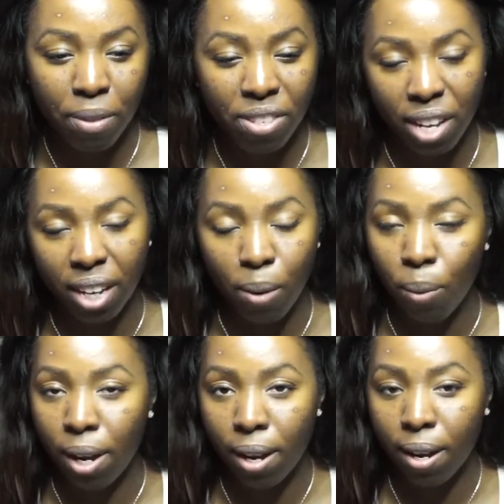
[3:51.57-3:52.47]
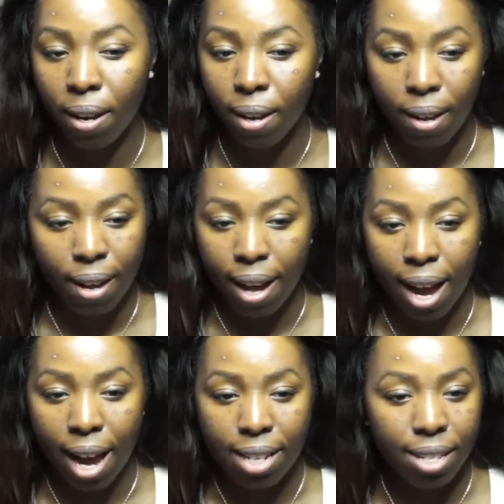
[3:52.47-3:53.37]
the second week,
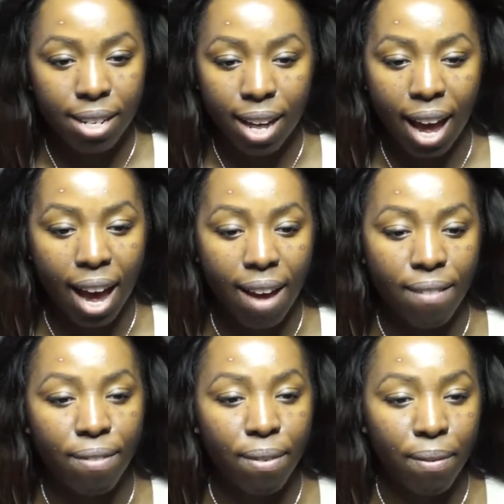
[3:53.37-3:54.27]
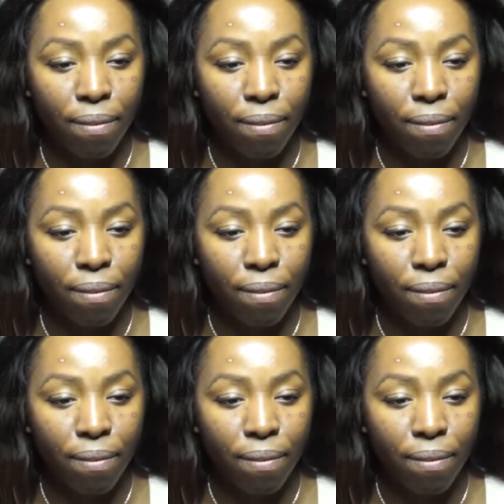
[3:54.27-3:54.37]
I didn't have